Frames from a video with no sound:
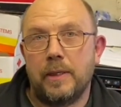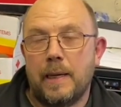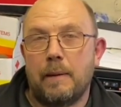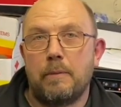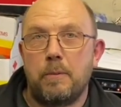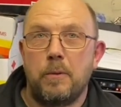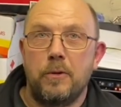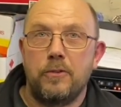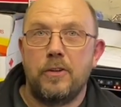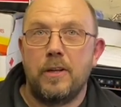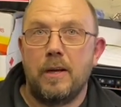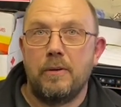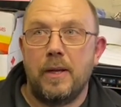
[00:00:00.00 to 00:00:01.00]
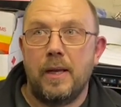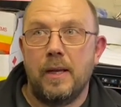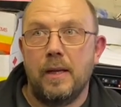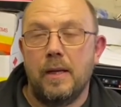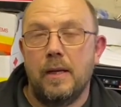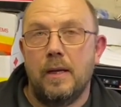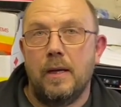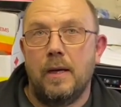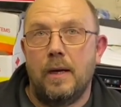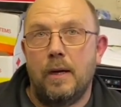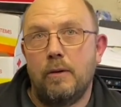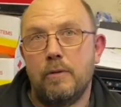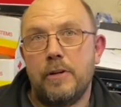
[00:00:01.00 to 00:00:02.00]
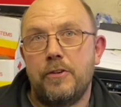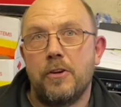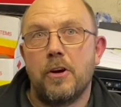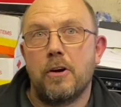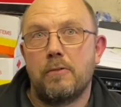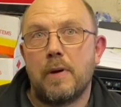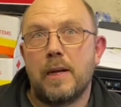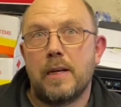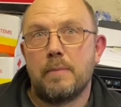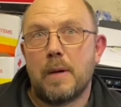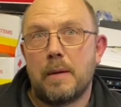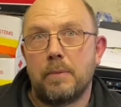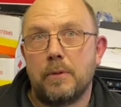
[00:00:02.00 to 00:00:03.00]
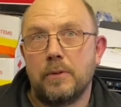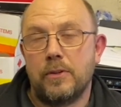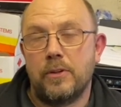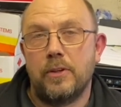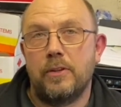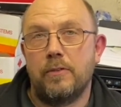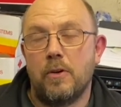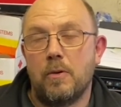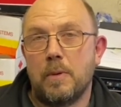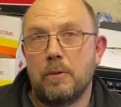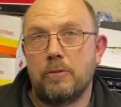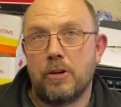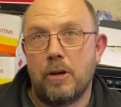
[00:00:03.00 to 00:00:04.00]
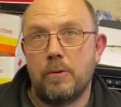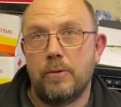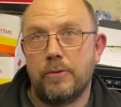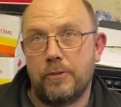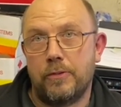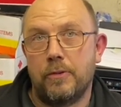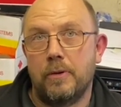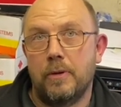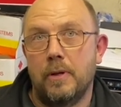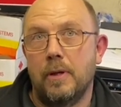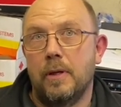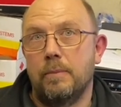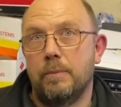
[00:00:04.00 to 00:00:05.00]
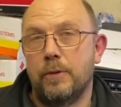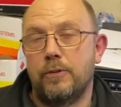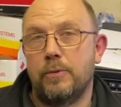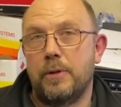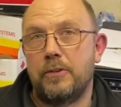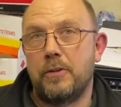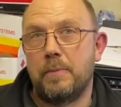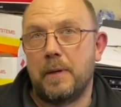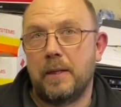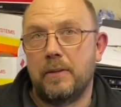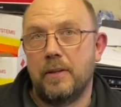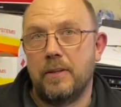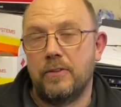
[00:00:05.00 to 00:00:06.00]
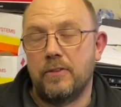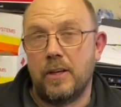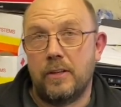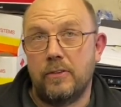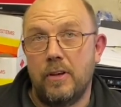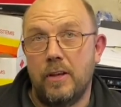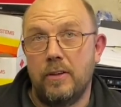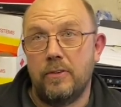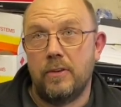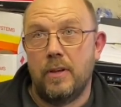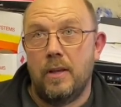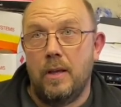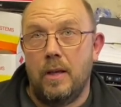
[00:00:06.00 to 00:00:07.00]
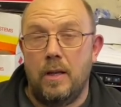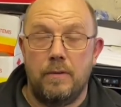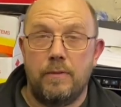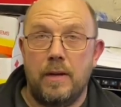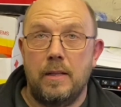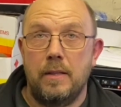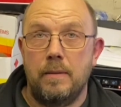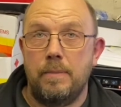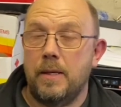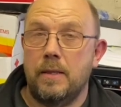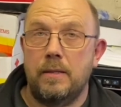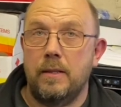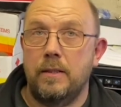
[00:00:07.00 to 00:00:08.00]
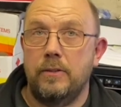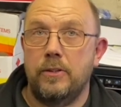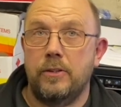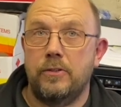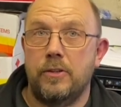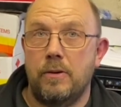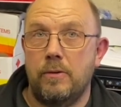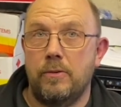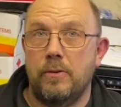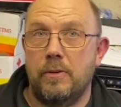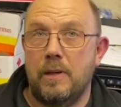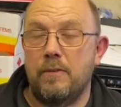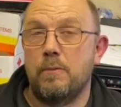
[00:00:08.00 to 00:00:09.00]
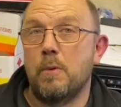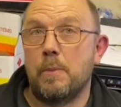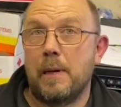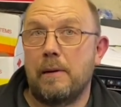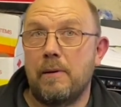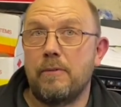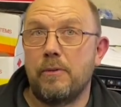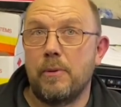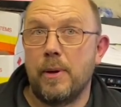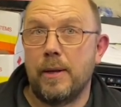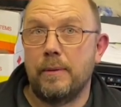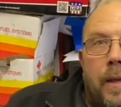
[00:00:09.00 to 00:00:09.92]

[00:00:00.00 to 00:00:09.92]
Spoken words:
A couple of points to note here. Originally, I ran them up on the 34mm chokes, but switched to bigger 36s. And in fact, the bigger 36 chokes gave more power everywhere.